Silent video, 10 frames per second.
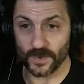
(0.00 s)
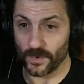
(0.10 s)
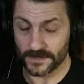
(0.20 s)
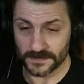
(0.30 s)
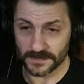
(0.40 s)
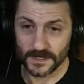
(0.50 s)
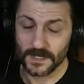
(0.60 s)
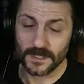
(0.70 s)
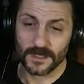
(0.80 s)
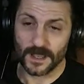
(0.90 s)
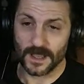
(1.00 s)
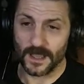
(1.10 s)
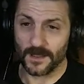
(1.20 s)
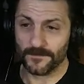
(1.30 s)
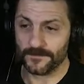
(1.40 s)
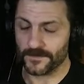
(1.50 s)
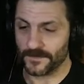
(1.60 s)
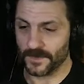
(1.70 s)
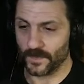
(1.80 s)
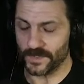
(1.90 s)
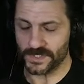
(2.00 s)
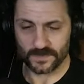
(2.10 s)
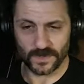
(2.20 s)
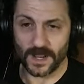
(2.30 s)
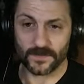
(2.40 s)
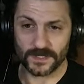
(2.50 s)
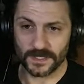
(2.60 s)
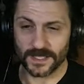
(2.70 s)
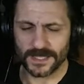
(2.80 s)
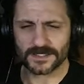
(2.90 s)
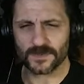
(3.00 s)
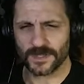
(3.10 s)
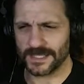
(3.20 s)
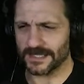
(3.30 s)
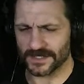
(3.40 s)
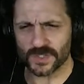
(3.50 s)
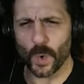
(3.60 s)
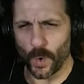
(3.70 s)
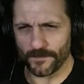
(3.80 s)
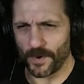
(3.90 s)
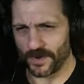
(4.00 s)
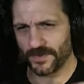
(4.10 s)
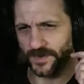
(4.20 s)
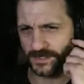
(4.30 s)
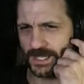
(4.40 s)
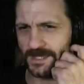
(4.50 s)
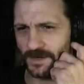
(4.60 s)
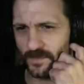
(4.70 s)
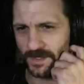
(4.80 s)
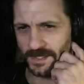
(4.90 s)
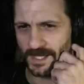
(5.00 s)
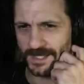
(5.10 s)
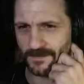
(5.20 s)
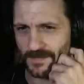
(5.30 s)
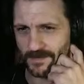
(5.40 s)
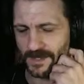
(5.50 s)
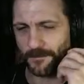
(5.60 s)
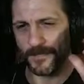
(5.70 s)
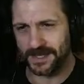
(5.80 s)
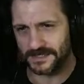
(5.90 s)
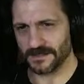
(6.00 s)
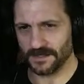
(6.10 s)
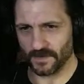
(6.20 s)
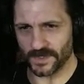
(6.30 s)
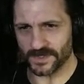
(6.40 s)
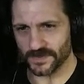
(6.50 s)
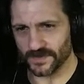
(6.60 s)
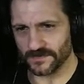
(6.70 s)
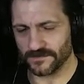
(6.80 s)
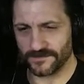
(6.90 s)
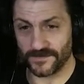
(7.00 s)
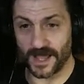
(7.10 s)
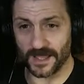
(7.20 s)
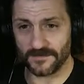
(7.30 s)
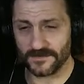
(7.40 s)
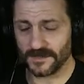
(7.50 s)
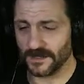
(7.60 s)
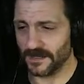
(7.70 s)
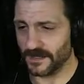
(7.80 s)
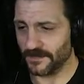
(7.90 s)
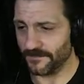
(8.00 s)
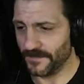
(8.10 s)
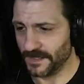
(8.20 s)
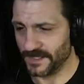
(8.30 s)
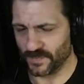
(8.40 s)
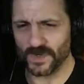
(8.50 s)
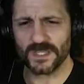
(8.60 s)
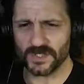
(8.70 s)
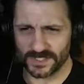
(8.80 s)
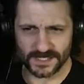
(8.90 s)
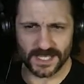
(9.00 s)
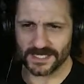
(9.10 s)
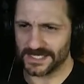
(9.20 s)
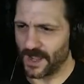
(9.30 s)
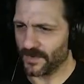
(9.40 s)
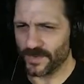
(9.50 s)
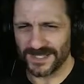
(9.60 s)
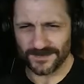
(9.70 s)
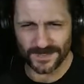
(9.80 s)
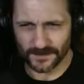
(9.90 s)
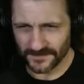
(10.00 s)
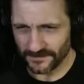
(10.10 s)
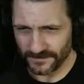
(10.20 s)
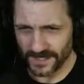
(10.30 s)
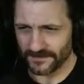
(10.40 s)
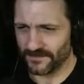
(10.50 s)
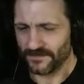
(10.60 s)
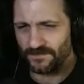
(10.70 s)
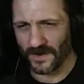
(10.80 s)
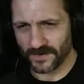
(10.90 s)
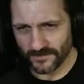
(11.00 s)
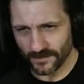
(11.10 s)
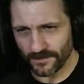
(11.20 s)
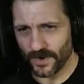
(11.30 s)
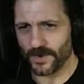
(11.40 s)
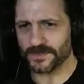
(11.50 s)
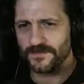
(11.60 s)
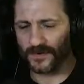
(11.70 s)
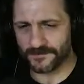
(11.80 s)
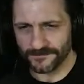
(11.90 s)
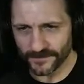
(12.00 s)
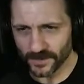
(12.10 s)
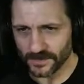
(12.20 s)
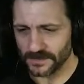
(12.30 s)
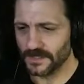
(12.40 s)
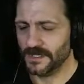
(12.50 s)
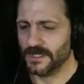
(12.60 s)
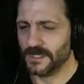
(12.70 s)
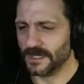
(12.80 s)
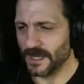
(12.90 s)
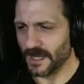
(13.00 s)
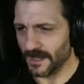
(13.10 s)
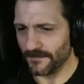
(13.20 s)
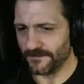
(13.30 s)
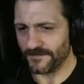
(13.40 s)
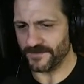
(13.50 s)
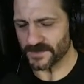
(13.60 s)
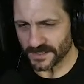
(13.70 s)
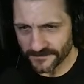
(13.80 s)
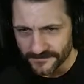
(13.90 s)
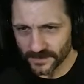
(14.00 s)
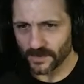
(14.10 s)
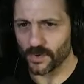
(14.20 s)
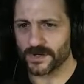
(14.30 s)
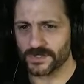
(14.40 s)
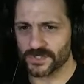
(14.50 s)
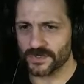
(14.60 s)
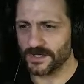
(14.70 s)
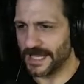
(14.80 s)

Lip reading: horns, which is what I really like. That's what the thing of the score of Part 3 is. I think maybe the best of the original 5. It really just stands out. It really becomes like very verbose, very full. It feels like a full orchestra. It